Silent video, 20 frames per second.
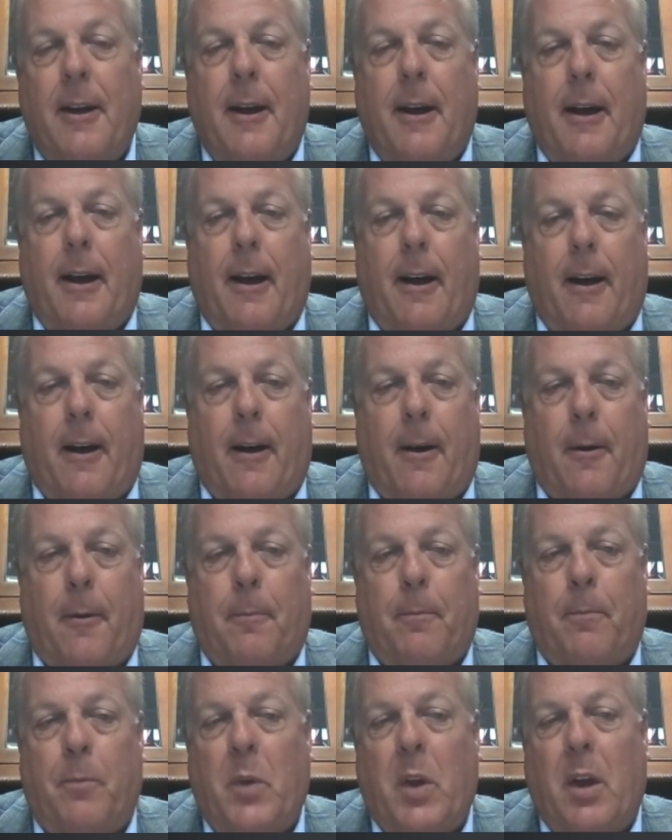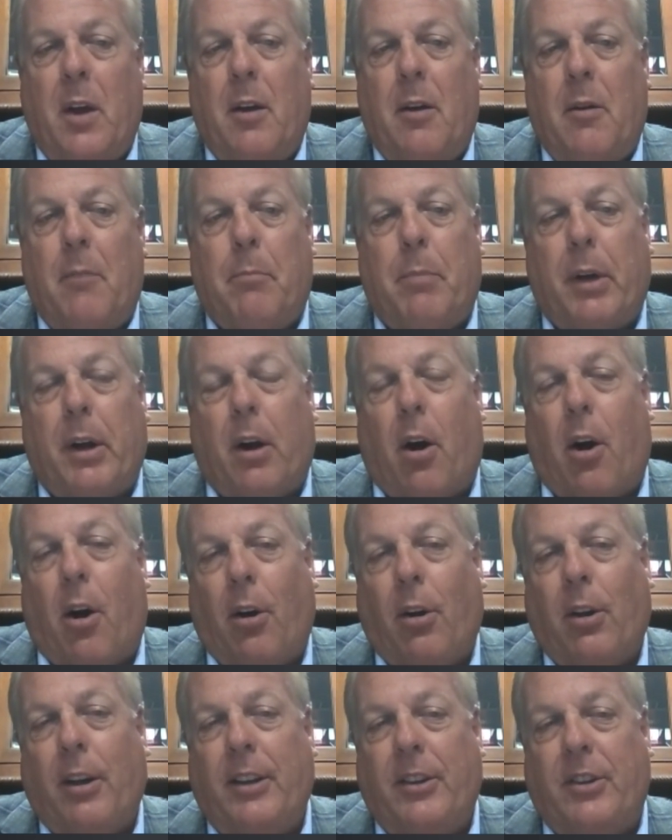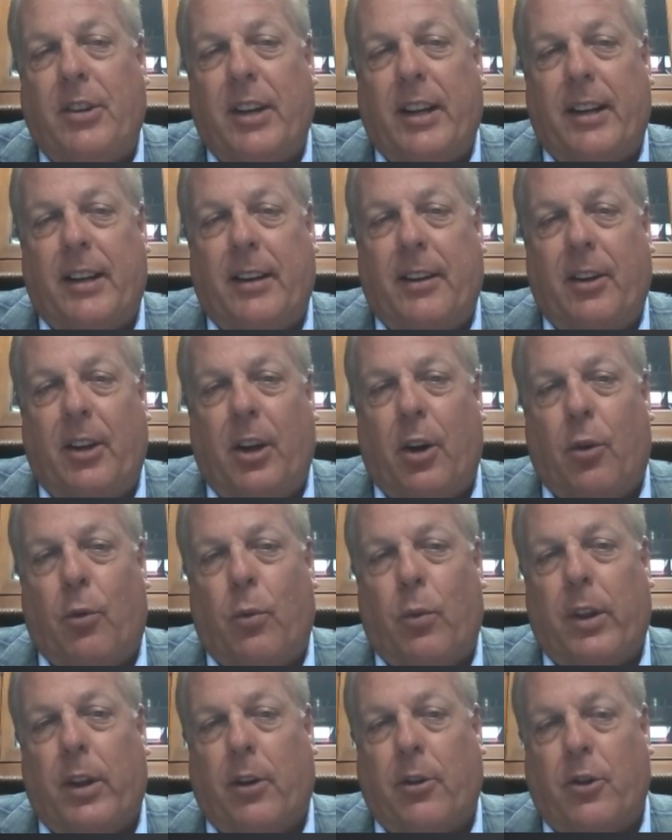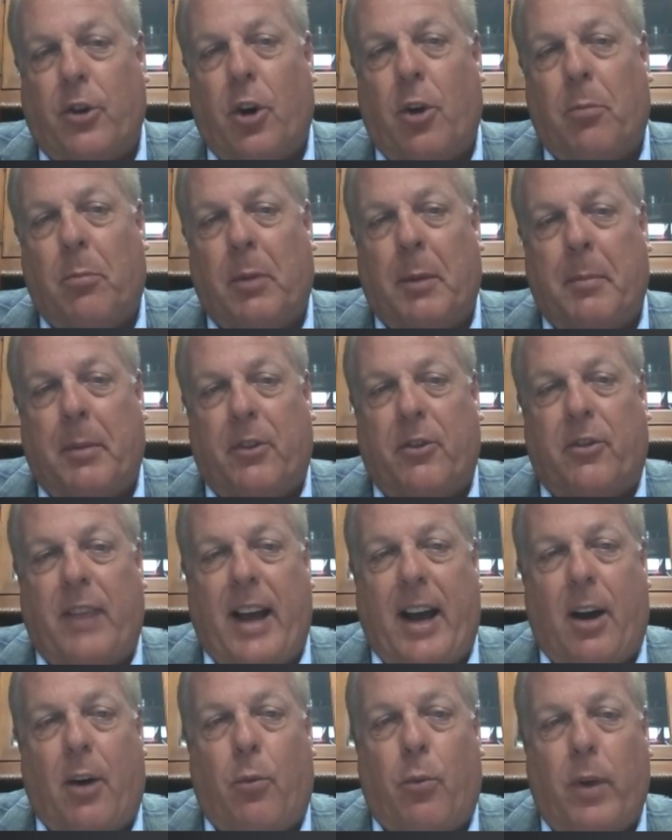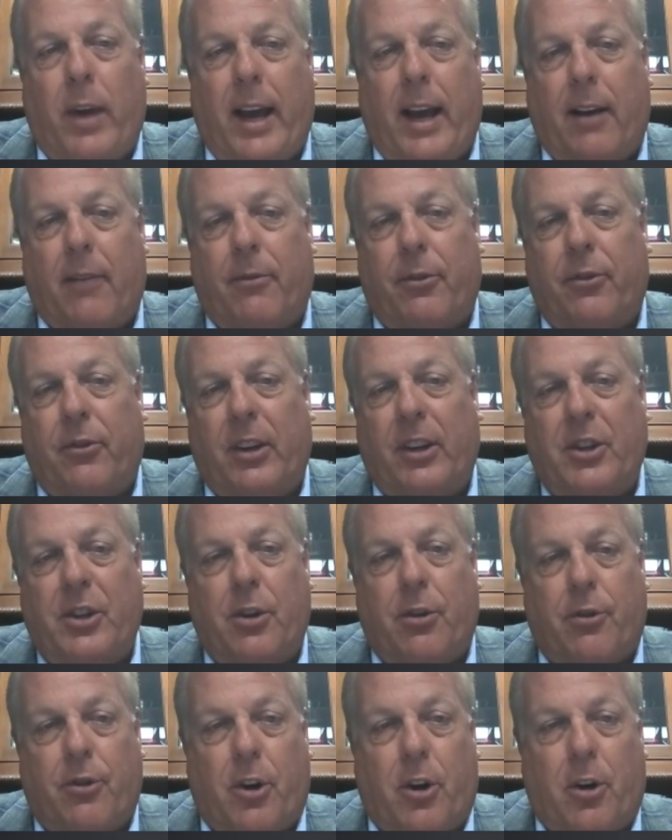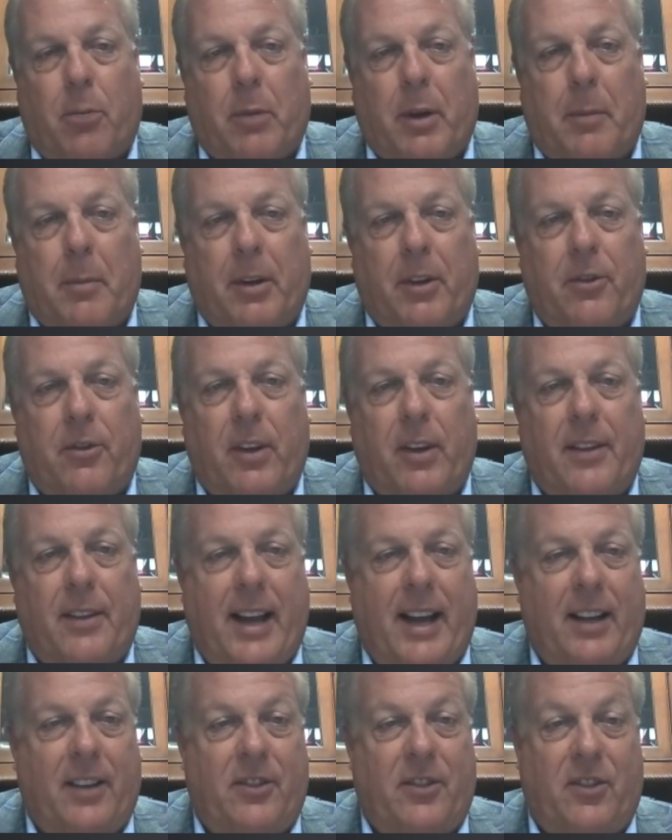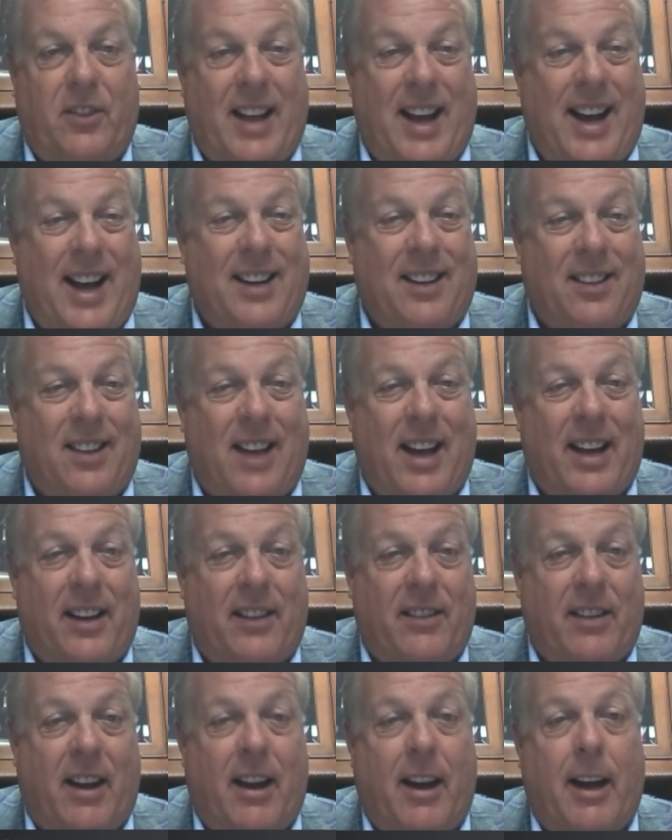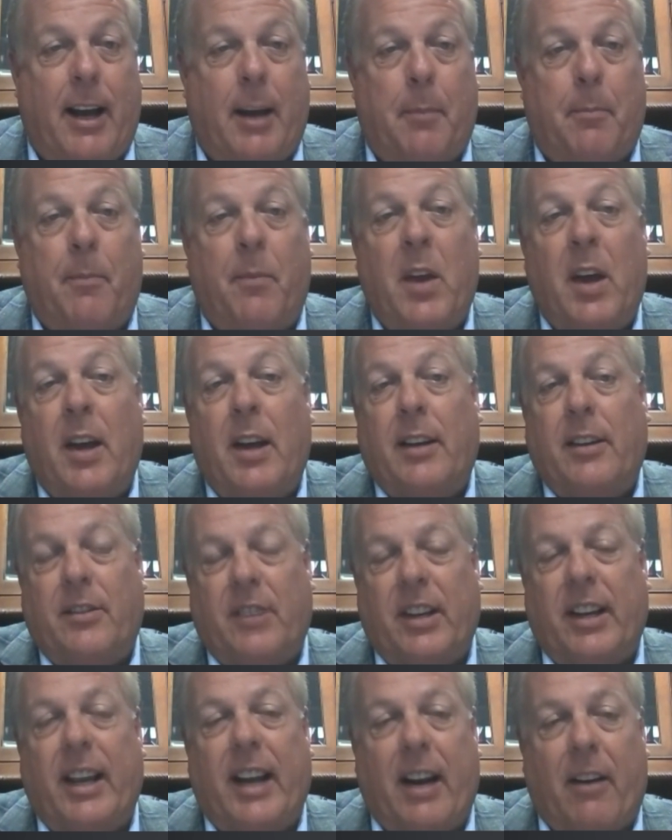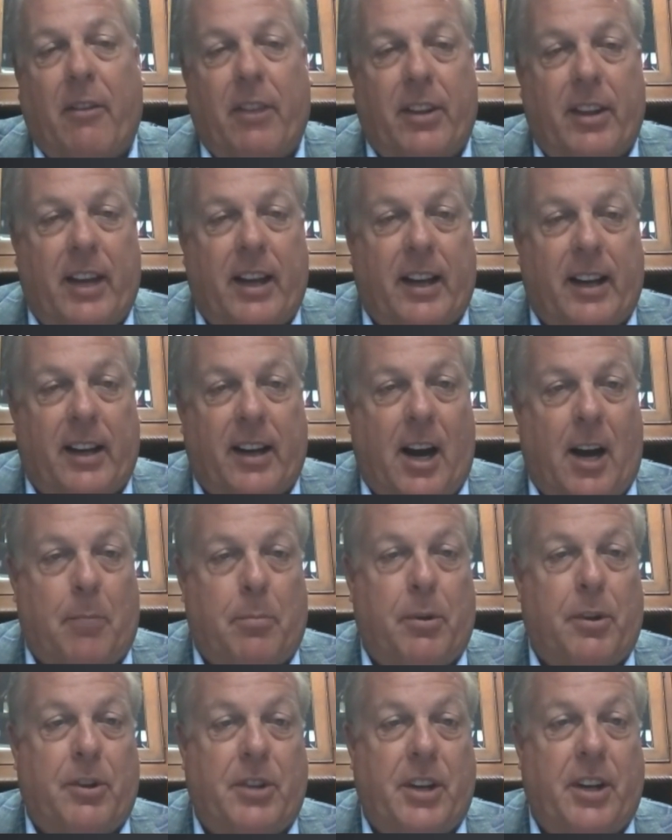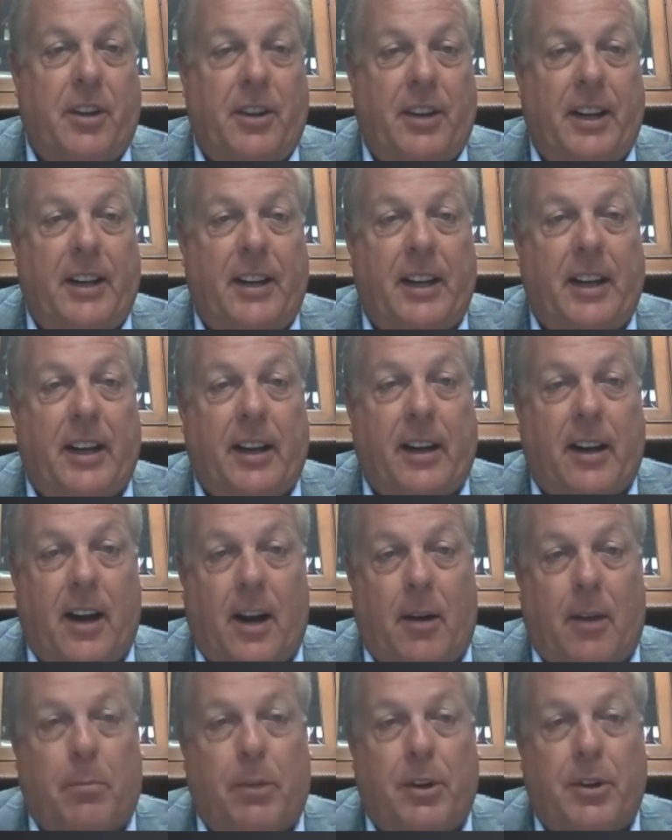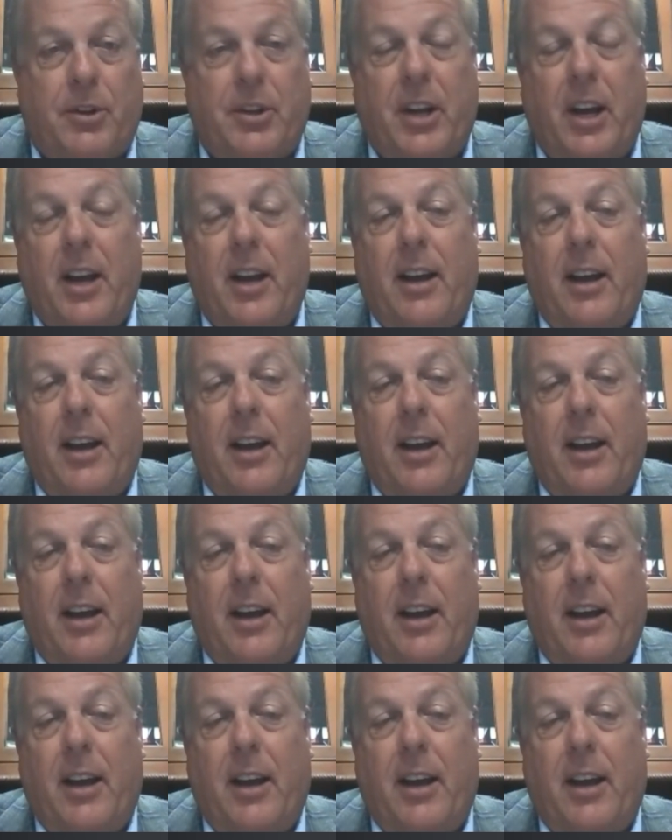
Um, but Arlington, you know, with our term limits now, we have six year term limits, and that's not a lot of time to get everything accomplished that you need to get accomplished.